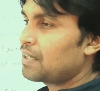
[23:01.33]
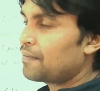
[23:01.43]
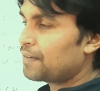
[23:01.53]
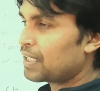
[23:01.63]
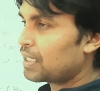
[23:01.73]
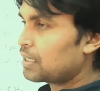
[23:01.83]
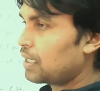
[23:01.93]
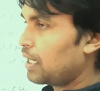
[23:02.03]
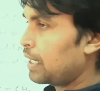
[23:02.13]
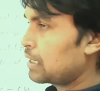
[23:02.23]
differing in
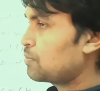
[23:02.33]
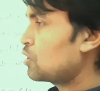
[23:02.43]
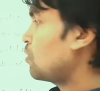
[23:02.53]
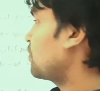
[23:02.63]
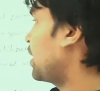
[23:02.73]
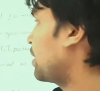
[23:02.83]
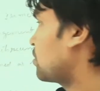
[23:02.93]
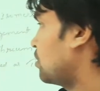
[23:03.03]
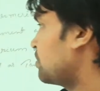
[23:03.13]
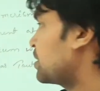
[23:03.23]
the arrangement of the
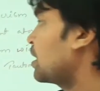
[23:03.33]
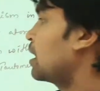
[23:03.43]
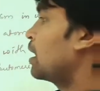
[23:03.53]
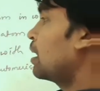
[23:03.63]
atoms,